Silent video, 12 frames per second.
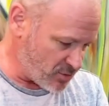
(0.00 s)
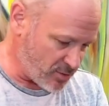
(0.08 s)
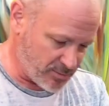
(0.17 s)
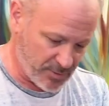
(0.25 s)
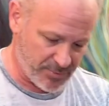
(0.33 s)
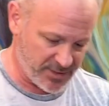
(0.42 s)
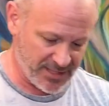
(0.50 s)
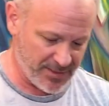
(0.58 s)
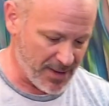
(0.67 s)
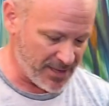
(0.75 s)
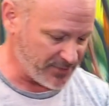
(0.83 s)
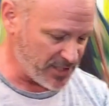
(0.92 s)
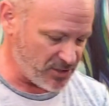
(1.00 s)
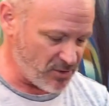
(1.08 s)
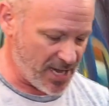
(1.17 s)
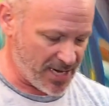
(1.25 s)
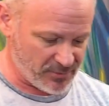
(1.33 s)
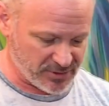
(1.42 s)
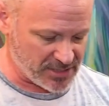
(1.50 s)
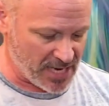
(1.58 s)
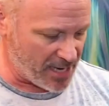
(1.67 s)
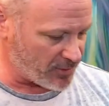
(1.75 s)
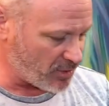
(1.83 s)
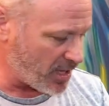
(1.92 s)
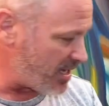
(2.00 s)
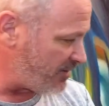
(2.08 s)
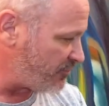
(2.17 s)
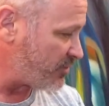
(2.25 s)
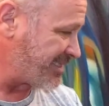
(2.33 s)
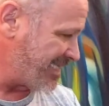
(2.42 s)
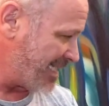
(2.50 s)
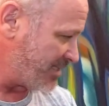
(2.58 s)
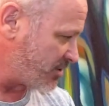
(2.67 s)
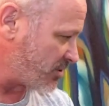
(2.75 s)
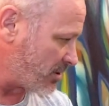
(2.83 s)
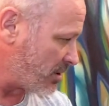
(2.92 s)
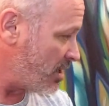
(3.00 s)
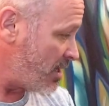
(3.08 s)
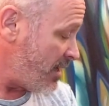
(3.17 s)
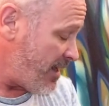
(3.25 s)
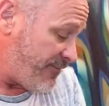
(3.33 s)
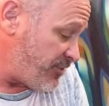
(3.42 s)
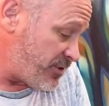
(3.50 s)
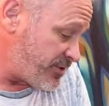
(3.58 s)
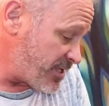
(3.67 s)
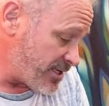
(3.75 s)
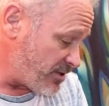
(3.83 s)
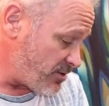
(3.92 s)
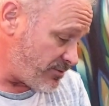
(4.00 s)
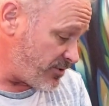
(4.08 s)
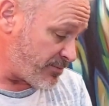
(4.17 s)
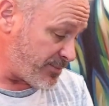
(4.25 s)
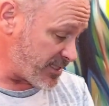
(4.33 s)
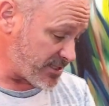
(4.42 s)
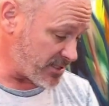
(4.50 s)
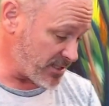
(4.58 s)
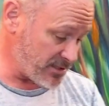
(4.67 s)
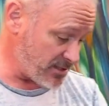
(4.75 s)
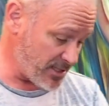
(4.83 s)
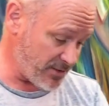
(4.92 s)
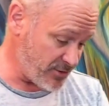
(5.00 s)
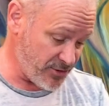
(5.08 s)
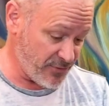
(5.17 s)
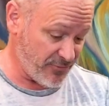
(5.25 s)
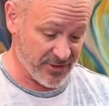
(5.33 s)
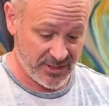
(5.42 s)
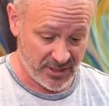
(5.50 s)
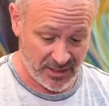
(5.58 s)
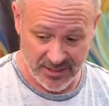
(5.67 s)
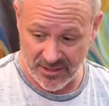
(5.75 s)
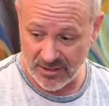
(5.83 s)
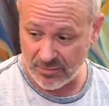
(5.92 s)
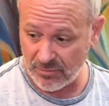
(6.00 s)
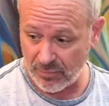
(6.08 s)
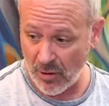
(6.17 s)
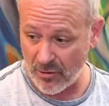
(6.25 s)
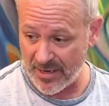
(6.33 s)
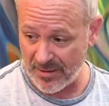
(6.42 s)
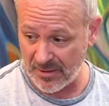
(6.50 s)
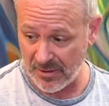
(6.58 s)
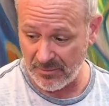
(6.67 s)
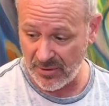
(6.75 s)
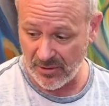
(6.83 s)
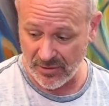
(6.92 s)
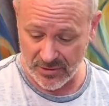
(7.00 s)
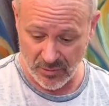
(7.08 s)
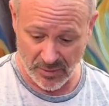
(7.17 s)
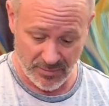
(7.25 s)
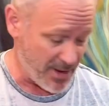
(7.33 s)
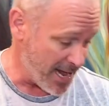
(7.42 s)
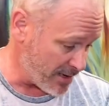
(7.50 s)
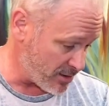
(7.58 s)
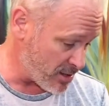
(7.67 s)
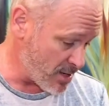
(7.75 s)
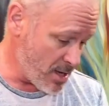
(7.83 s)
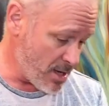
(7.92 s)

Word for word: is normal, but the amount that you had was not okay for right. a dancer. If you said your your biggest thing that you do physically is program computers, it wouldn't matter.